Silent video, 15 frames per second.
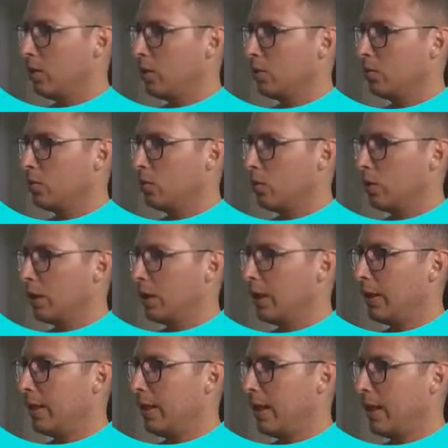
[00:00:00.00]
So we
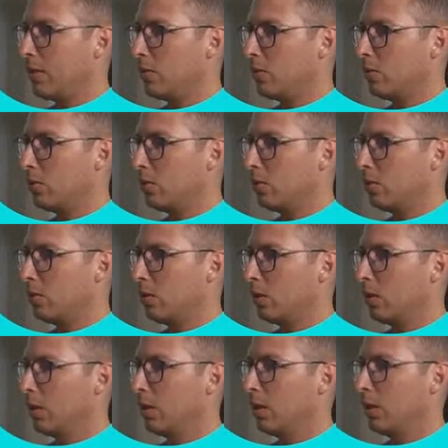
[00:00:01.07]
click cancel,
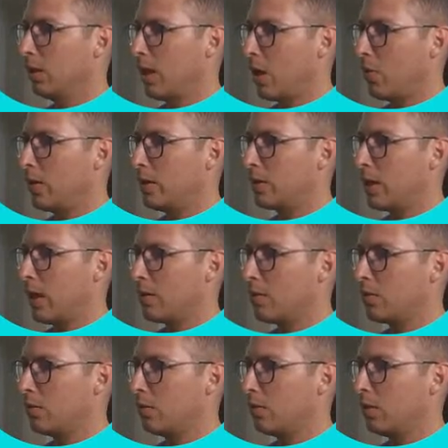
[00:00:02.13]
now it's
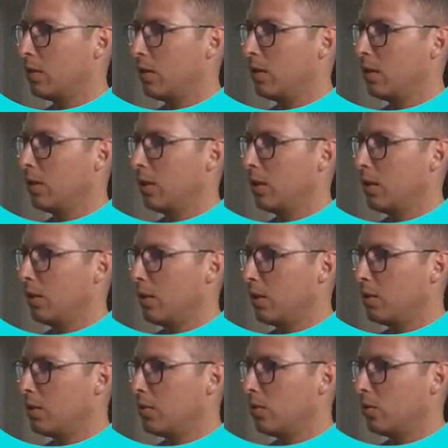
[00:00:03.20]
canceled,
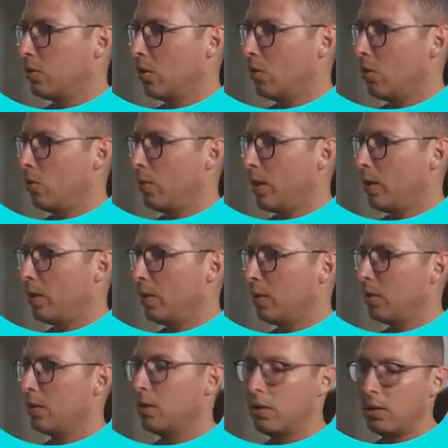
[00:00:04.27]
this should go away.
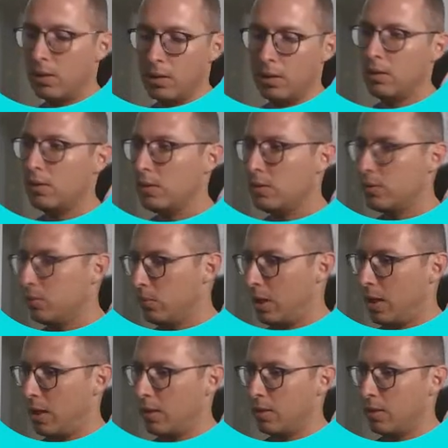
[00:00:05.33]
Let's do that.